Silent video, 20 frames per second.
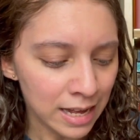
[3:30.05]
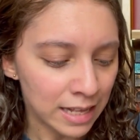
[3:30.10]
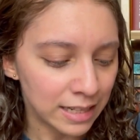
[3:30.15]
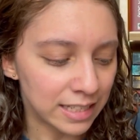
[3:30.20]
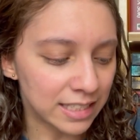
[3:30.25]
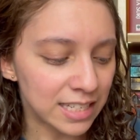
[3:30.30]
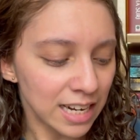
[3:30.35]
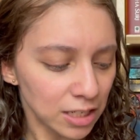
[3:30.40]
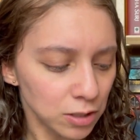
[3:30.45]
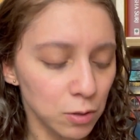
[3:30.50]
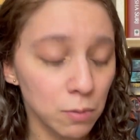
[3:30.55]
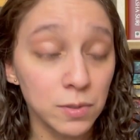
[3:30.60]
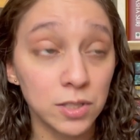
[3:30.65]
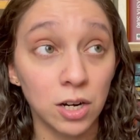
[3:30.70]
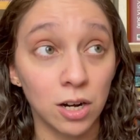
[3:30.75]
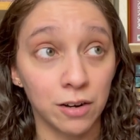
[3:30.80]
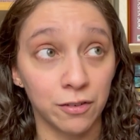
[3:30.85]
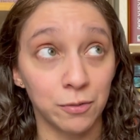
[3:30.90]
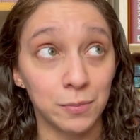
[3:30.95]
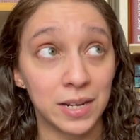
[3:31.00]
This next one was
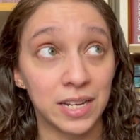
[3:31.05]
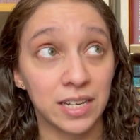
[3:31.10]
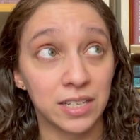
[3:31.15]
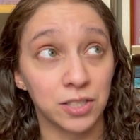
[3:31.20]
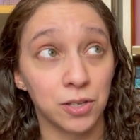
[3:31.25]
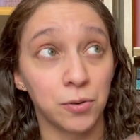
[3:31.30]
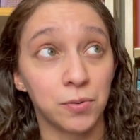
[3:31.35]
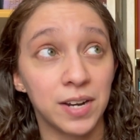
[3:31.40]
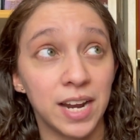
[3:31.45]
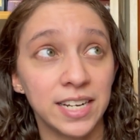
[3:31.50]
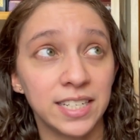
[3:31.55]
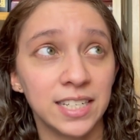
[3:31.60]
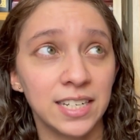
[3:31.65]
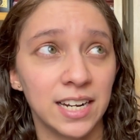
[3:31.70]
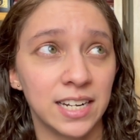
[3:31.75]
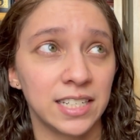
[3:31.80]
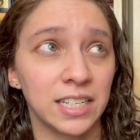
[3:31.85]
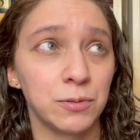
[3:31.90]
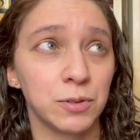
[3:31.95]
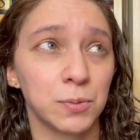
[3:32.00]
hard for me, because so Netty
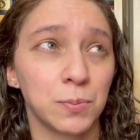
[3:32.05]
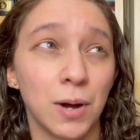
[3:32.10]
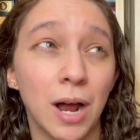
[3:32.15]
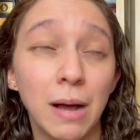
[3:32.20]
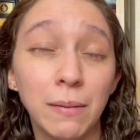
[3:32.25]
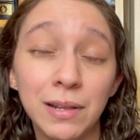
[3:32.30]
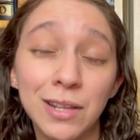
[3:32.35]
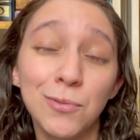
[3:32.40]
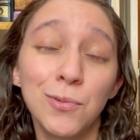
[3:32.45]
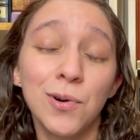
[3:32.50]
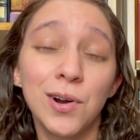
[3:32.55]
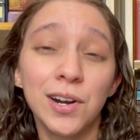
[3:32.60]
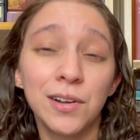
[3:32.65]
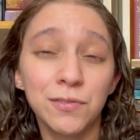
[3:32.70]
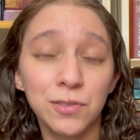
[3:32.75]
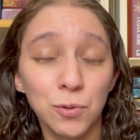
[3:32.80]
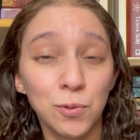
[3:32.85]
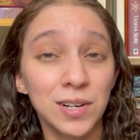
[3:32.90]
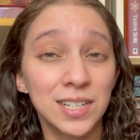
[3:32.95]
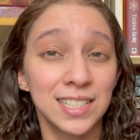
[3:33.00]
Netty was probably one
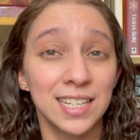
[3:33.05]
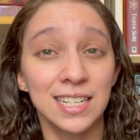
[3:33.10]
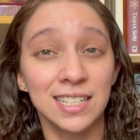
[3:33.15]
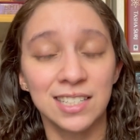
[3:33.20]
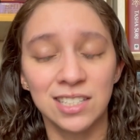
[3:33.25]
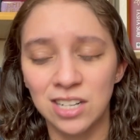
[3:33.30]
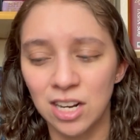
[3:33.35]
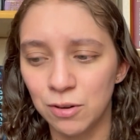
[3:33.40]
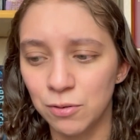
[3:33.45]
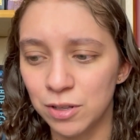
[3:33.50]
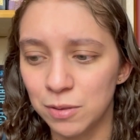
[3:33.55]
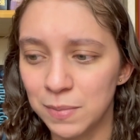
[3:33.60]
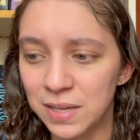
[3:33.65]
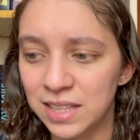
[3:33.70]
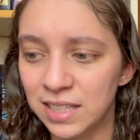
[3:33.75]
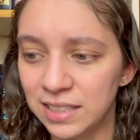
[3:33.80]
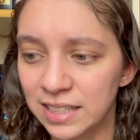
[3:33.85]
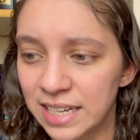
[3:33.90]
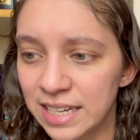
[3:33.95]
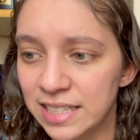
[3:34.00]
of the ones that stuck with me
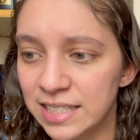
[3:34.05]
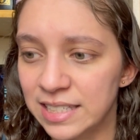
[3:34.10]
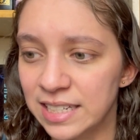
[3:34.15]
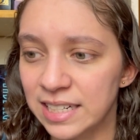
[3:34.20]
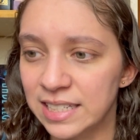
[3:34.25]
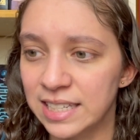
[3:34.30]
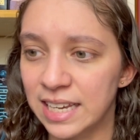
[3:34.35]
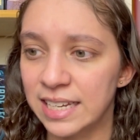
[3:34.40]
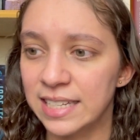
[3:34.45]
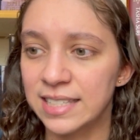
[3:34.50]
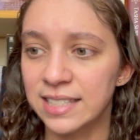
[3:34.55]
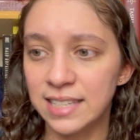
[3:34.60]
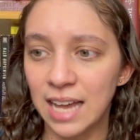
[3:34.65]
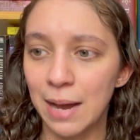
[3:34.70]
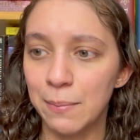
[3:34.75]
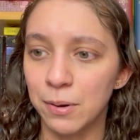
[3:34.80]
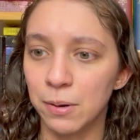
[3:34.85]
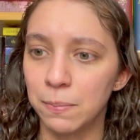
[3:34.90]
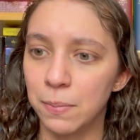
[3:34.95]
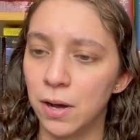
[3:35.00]
the least. It's like
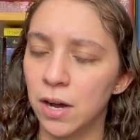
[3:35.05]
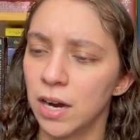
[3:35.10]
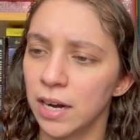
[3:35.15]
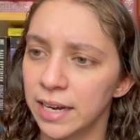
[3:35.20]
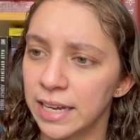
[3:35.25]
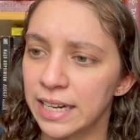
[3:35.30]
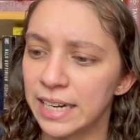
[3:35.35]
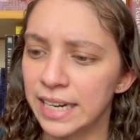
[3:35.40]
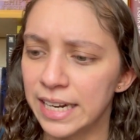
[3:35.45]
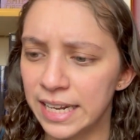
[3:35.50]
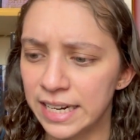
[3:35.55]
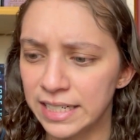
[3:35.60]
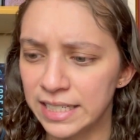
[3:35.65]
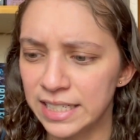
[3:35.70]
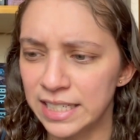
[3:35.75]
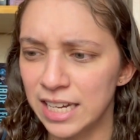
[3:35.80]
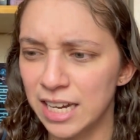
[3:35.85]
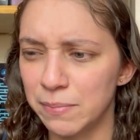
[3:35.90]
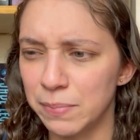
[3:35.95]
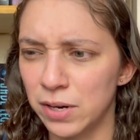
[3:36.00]
cyberpunk in
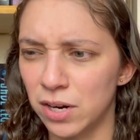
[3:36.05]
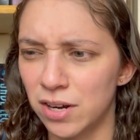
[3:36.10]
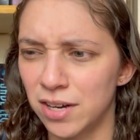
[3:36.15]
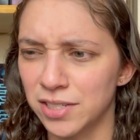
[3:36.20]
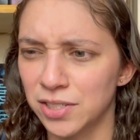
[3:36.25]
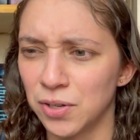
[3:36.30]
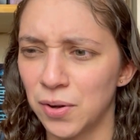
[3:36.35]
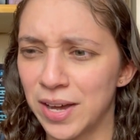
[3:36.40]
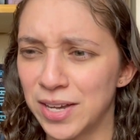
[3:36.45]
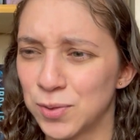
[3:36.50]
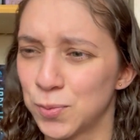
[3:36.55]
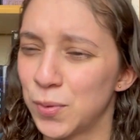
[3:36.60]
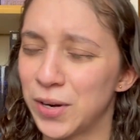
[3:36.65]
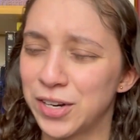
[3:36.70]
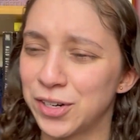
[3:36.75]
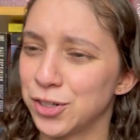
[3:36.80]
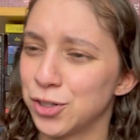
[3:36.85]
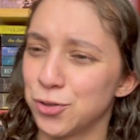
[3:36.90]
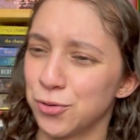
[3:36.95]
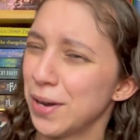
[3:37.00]
India, but also has
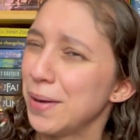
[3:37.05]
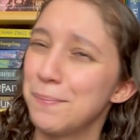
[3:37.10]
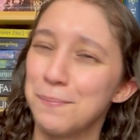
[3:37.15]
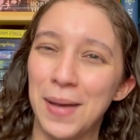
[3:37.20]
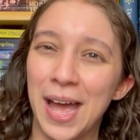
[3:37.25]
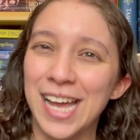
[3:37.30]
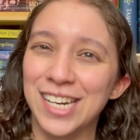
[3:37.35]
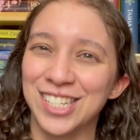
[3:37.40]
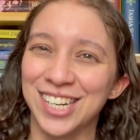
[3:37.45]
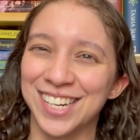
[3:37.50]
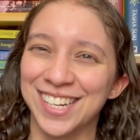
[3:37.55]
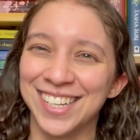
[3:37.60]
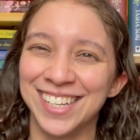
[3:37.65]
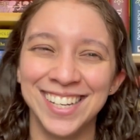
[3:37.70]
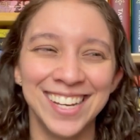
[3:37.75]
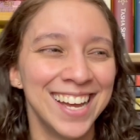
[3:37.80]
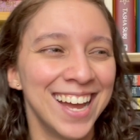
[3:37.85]
weird dream magic.